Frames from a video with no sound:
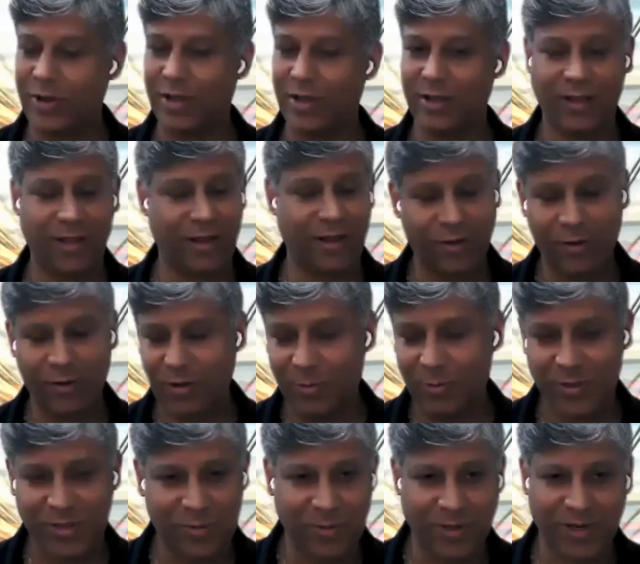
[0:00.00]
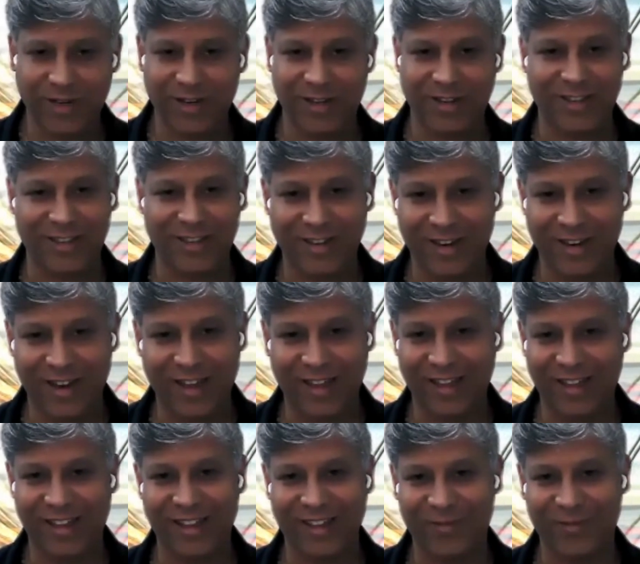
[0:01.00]
Okay, then you must be right then. I
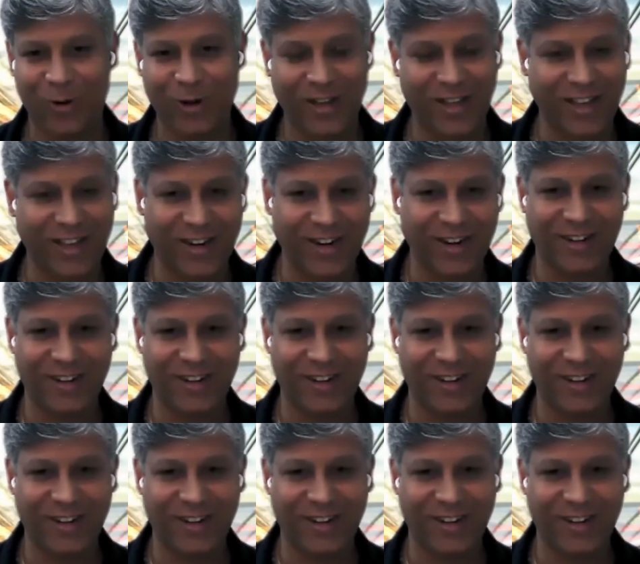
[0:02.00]
heard.